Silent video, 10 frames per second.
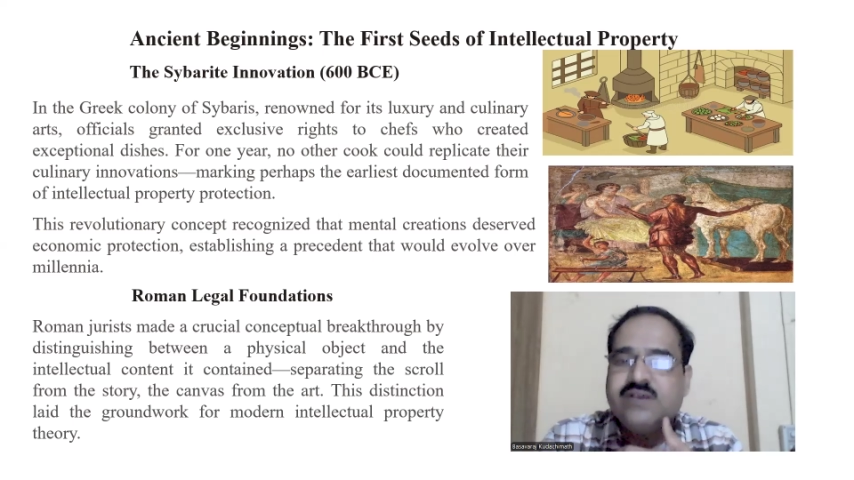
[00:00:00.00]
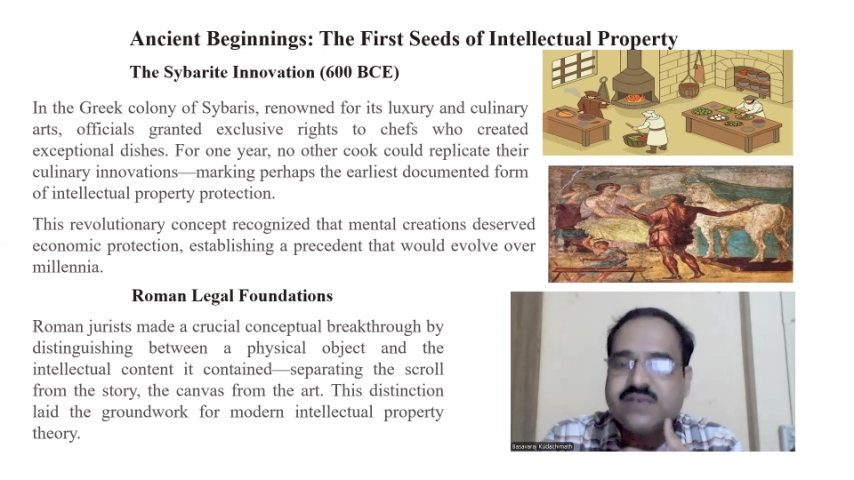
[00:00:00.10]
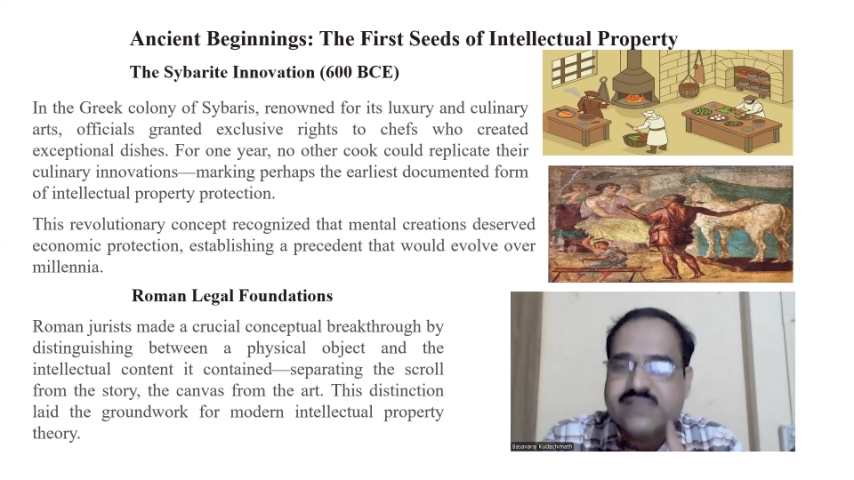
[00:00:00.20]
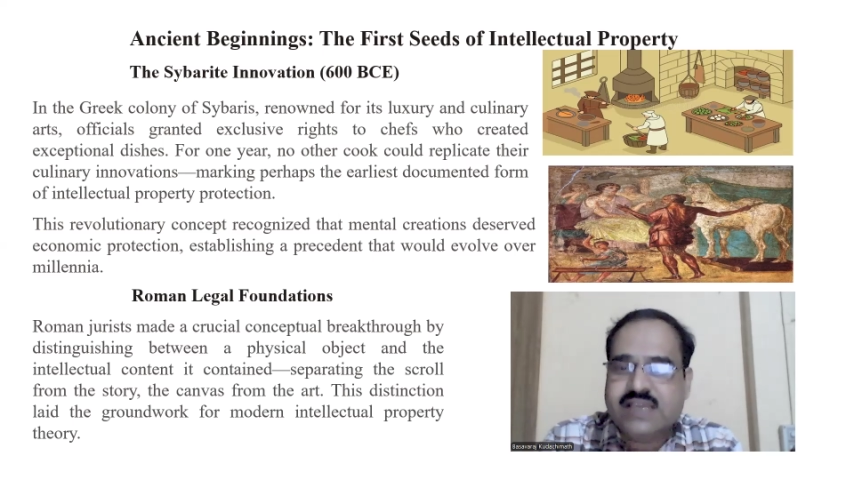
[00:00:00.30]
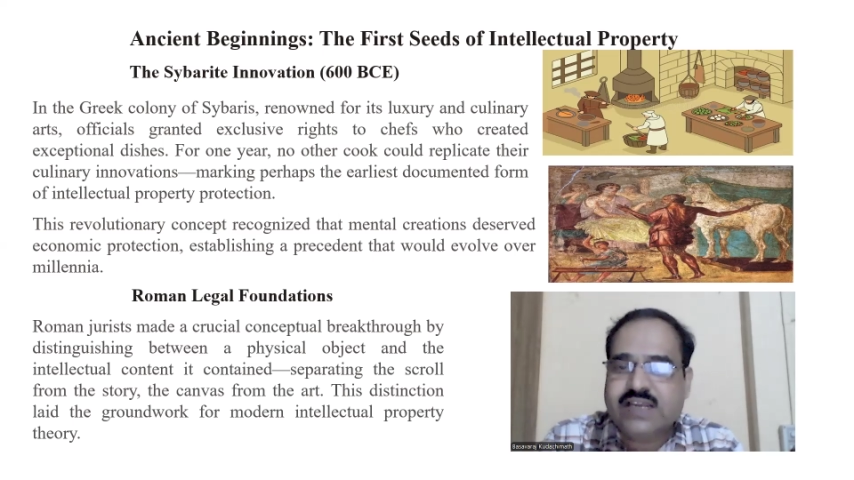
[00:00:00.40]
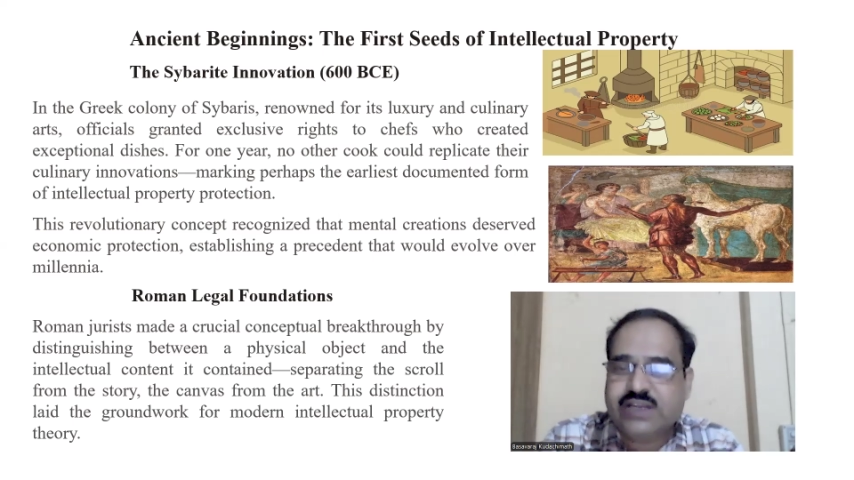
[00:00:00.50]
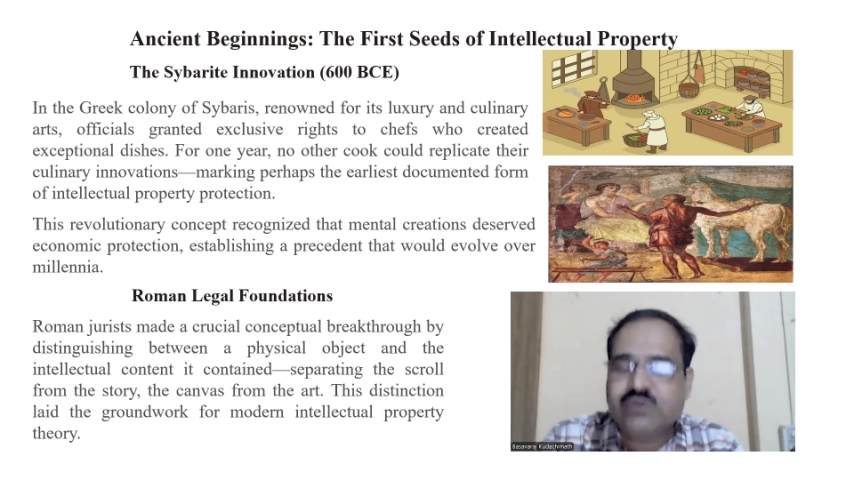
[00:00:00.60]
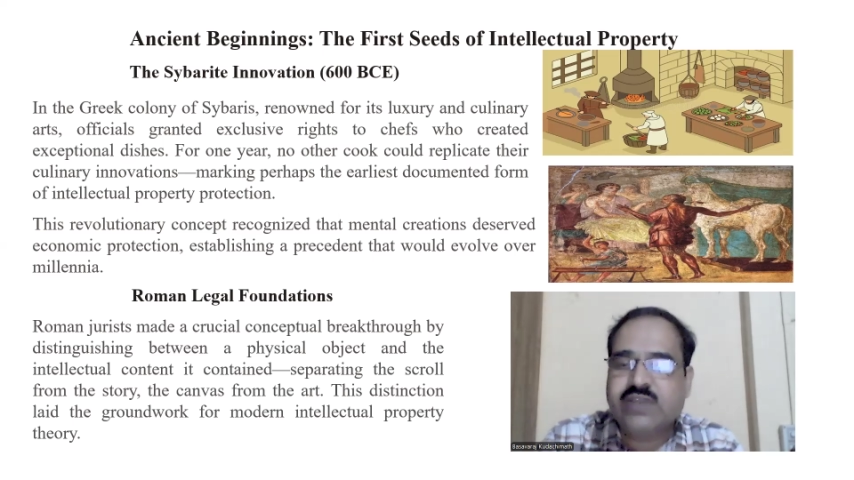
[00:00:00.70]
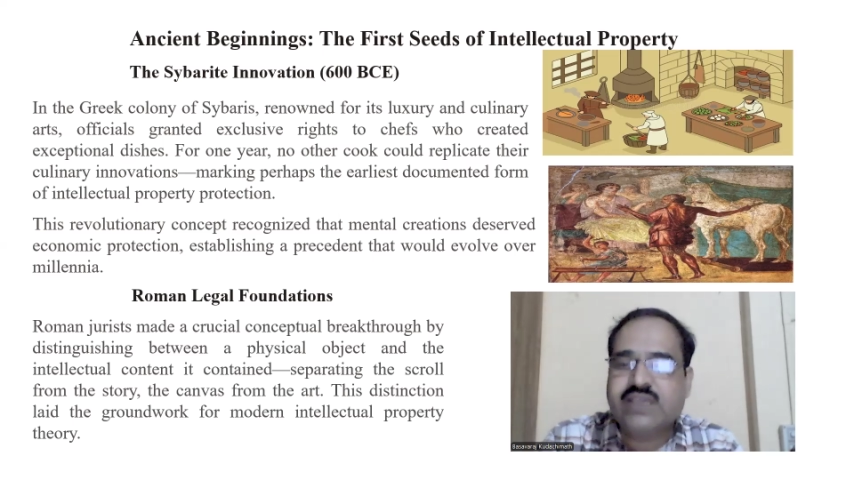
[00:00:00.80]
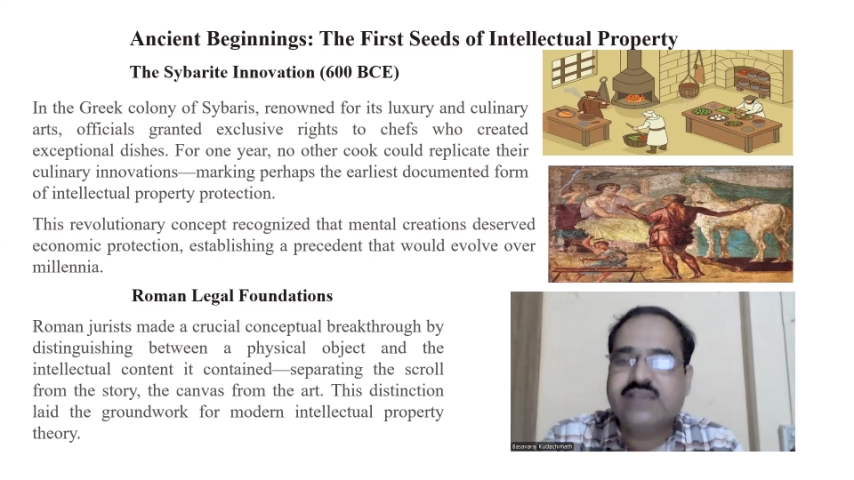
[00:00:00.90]
sell it to
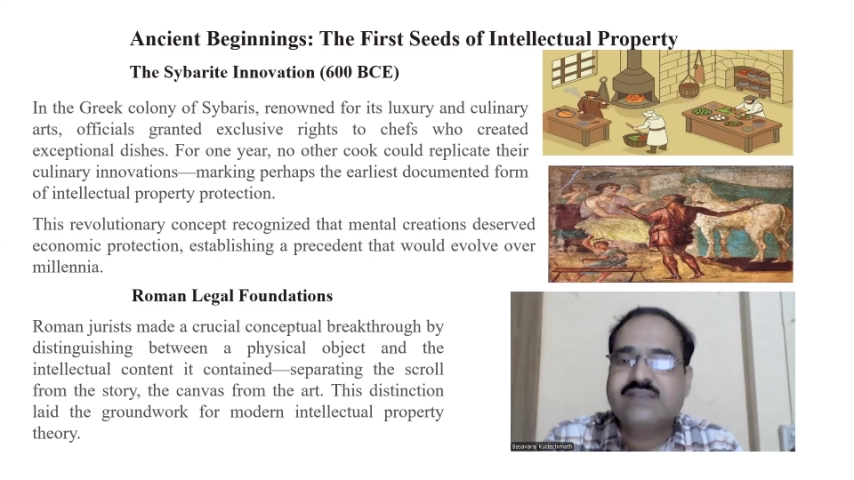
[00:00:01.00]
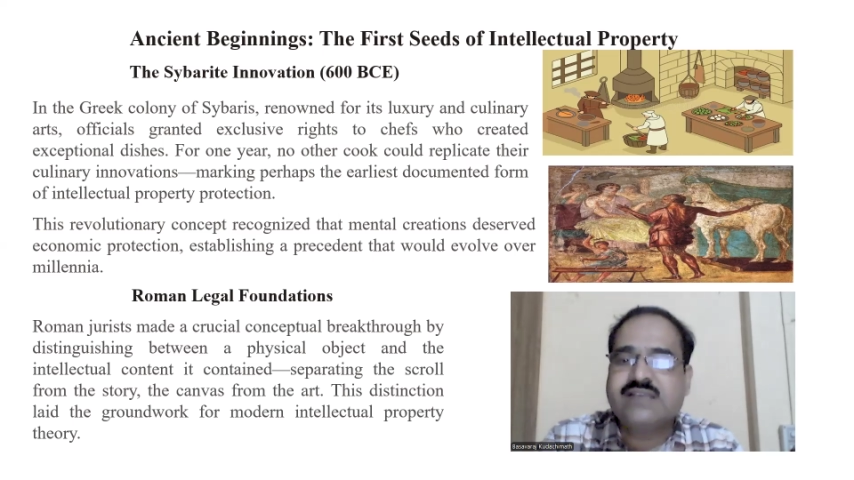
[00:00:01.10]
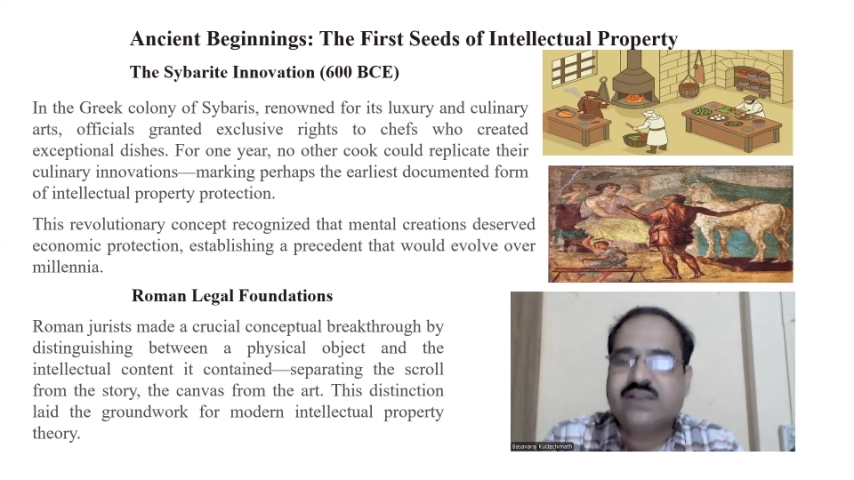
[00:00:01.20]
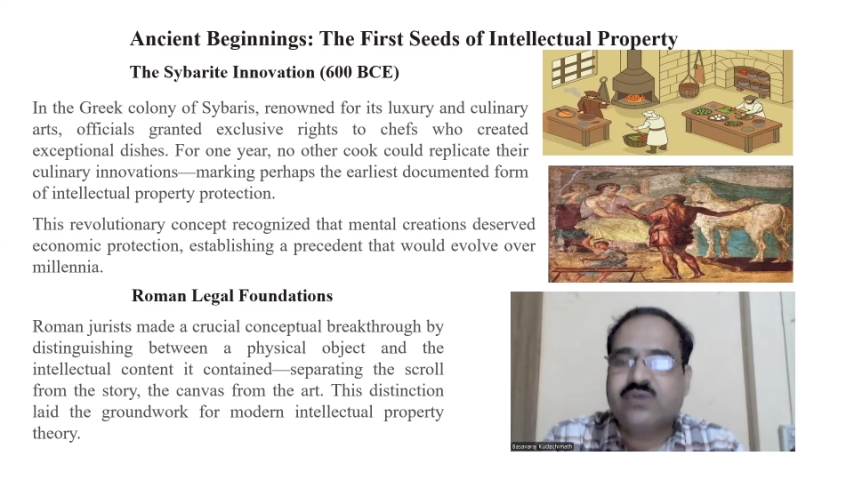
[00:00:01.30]
the kings and